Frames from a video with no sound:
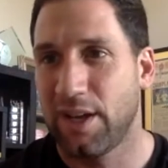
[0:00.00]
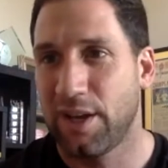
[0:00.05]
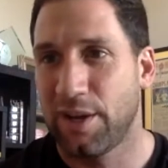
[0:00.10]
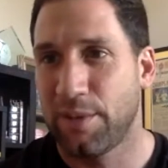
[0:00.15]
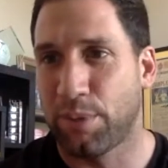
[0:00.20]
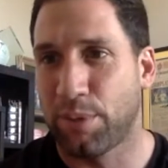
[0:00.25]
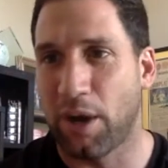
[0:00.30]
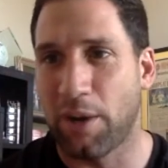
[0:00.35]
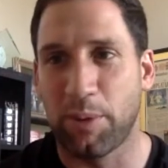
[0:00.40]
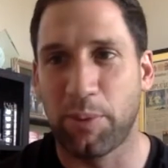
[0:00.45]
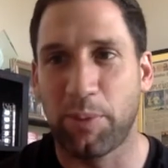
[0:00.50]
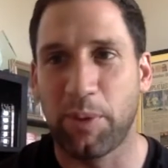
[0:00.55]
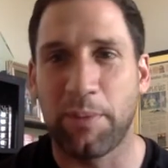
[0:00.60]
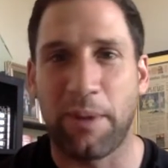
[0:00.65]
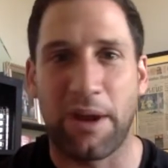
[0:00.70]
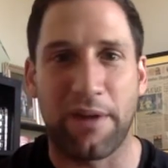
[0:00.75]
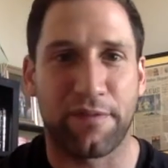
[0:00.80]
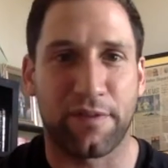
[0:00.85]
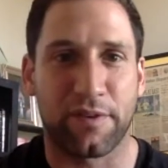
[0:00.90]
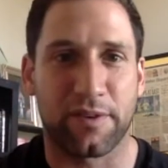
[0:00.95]
probably
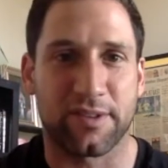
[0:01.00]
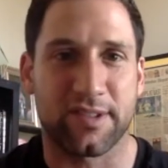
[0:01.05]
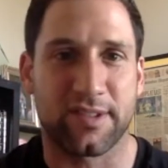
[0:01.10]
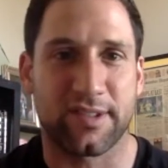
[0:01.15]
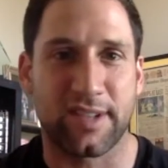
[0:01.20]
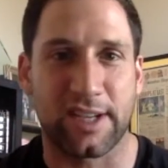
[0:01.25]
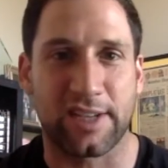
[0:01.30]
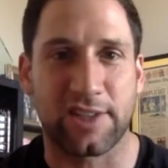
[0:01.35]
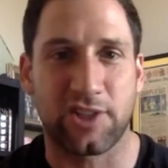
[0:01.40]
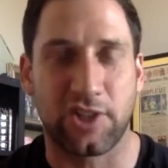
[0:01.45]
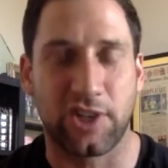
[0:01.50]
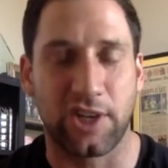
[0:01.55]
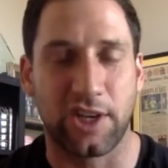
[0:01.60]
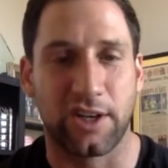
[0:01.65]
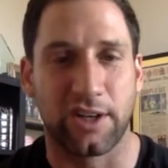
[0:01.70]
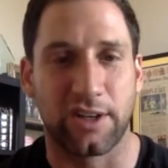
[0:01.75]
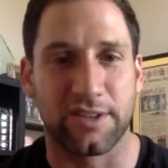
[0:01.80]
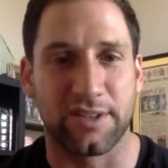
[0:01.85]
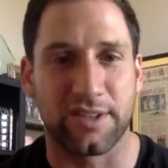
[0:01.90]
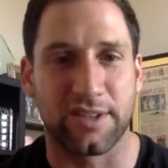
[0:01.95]
my first 6
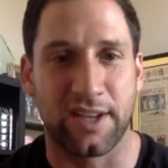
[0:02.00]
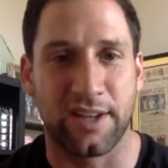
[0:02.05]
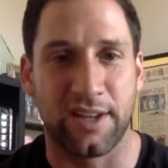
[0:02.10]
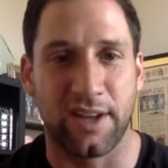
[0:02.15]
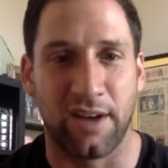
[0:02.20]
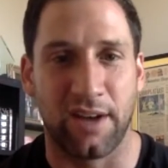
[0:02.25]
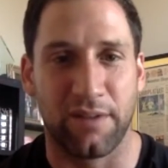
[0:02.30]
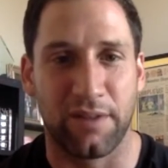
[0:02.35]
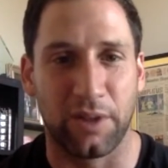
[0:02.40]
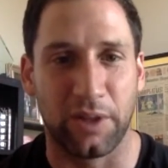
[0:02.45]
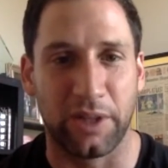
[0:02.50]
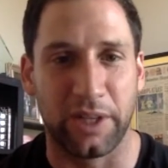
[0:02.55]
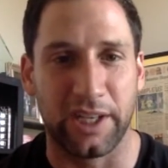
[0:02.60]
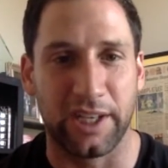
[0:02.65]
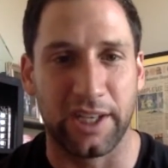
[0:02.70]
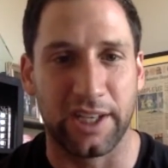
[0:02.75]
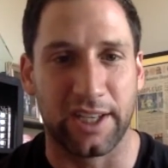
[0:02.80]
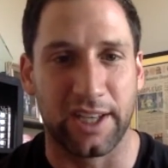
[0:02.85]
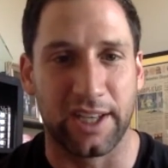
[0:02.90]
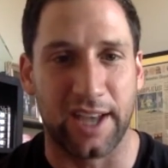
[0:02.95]
years of the
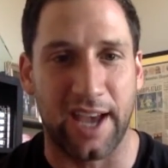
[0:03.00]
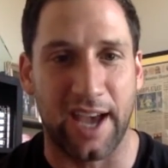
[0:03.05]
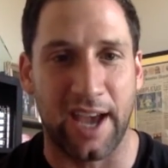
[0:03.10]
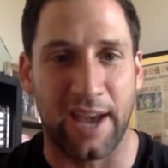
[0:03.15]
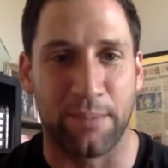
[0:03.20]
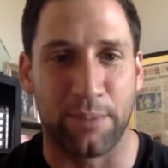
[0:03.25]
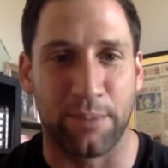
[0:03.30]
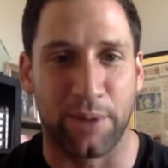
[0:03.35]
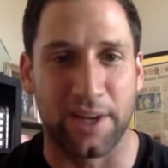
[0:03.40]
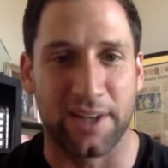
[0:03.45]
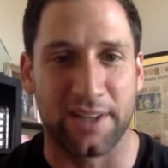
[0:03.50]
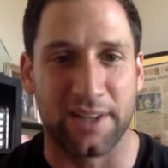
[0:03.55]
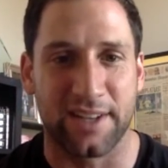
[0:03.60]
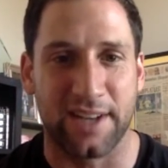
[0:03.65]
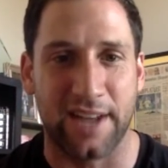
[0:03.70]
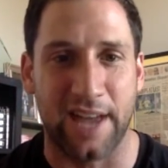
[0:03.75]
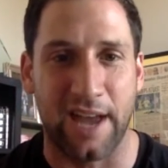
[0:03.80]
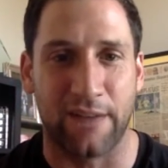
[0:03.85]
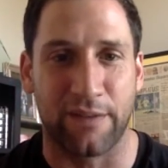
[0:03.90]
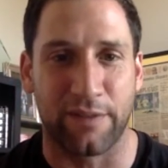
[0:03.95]
league at
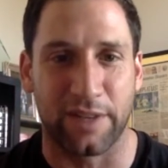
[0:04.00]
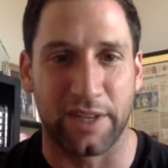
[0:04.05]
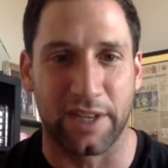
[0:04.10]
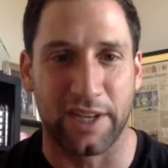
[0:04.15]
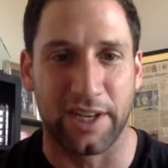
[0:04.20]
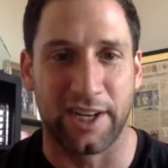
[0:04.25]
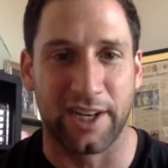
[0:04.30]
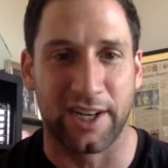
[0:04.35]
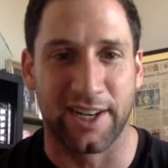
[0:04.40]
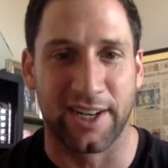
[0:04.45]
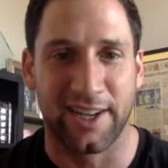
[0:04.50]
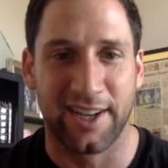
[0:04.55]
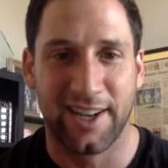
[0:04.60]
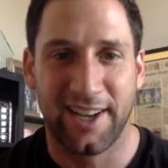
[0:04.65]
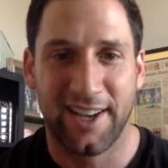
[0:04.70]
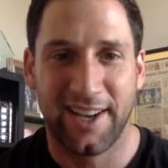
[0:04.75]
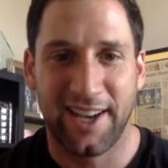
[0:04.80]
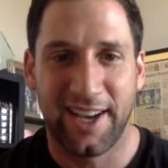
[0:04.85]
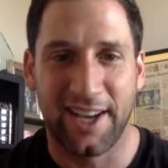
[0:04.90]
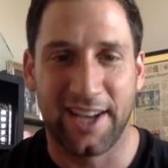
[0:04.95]
Bradenton every year.
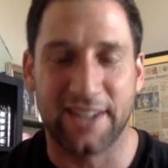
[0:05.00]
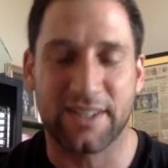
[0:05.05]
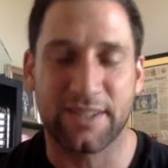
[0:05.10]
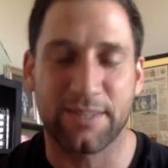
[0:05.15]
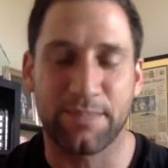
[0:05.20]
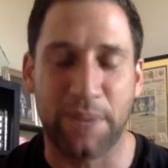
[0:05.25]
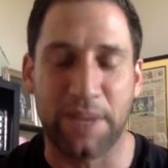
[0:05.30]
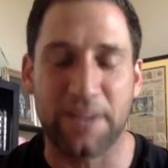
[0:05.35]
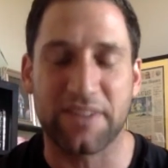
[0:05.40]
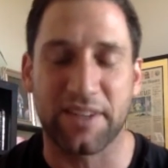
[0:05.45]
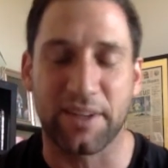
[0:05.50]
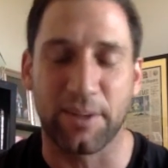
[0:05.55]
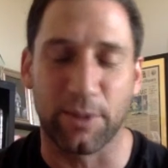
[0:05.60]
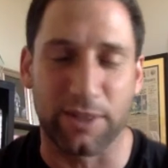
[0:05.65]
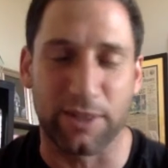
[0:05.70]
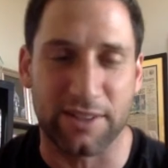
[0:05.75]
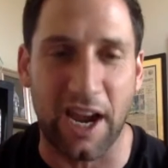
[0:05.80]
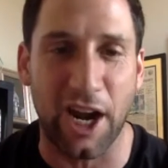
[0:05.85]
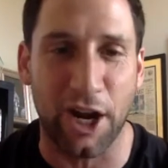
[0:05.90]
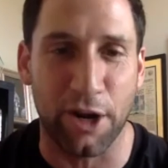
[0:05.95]
And it's basically a
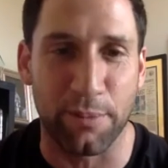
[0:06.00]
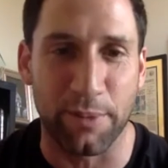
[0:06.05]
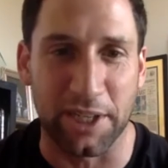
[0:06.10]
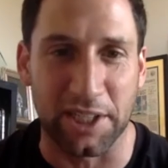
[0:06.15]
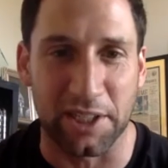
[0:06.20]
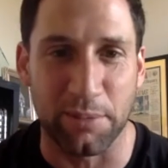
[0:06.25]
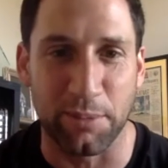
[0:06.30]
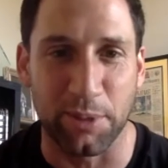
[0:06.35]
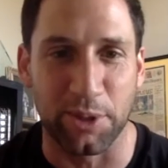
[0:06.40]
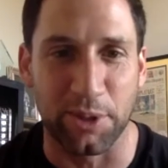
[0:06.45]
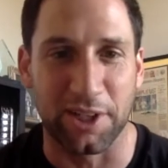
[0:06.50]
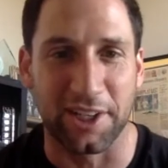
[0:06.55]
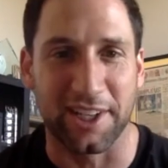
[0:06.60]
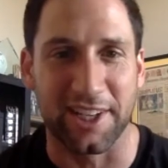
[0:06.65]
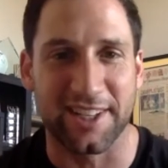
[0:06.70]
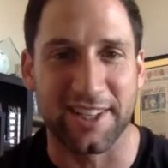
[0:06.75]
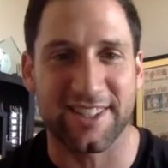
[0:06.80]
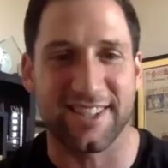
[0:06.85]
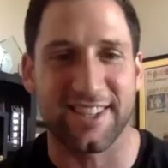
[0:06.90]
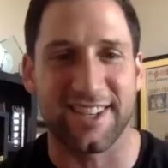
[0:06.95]
retirement community.
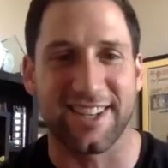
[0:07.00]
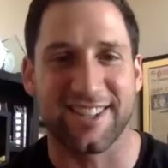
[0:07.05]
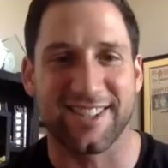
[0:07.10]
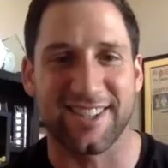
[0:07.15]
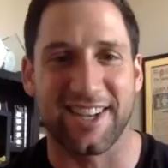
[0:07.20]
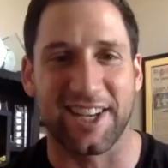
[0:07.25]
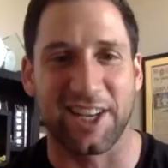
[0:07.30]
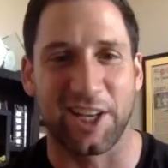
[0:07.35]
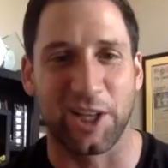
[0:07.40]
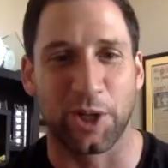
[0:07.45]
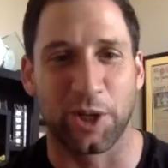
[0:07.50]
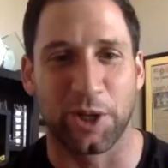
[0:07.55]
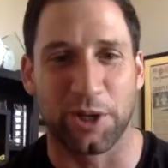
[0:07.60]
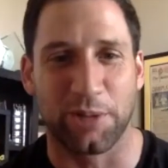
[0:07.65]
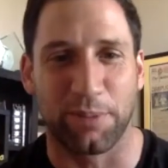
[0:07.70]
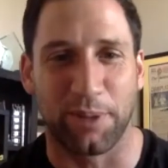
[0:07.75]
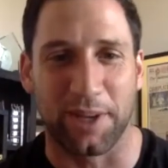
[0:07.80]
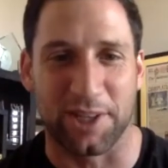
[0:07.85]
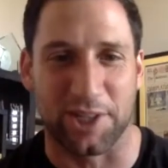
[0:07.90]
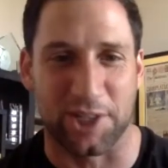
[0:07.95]
It's like you learn to
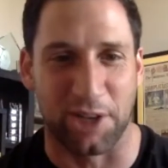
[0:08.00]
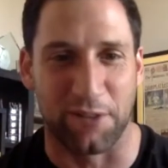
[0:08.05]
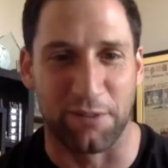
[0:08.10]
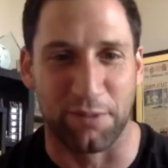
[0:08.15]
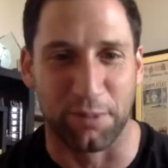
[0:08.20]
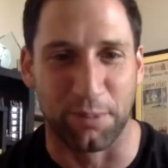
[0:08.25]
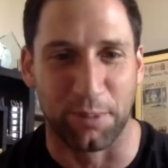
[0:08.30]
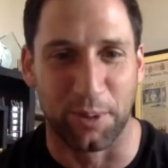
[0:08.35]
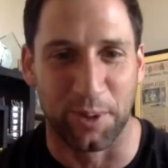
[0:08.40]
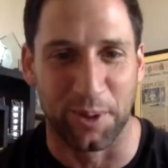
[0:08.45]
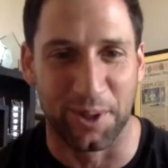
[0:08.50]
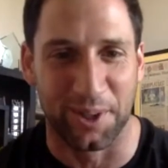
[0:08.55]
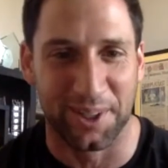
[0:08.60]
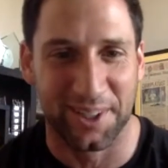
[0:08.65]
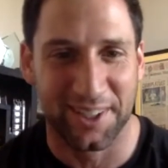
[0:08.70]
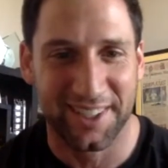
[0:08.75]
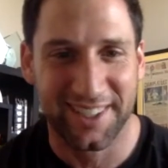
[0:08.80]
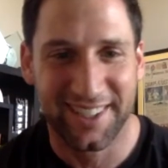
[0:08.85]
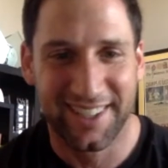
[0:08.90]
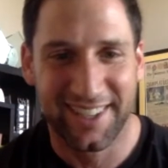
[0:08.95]
play shuffleboard.
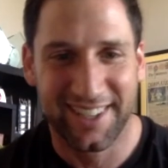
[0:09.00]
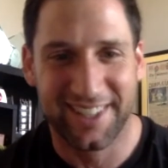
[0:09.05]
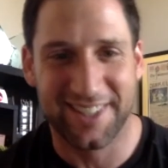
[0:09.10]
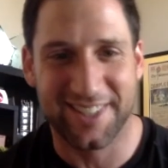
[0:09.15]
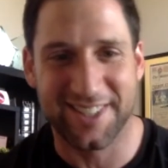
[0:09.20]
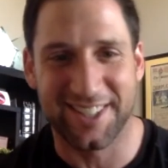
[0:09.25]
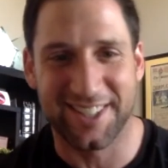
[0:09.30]
There's